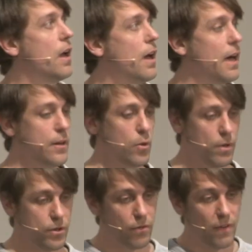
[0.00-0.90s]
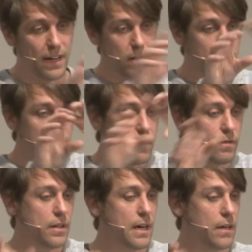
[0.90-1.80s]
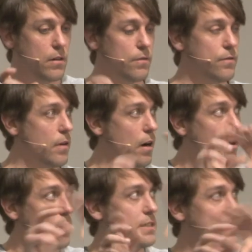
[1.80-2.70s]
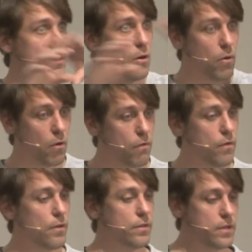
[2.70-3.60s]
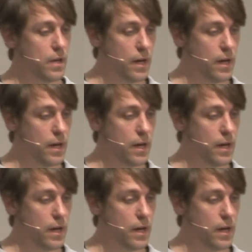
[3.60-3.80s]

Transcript: and you want to find all the different kind of arcs in your whole font.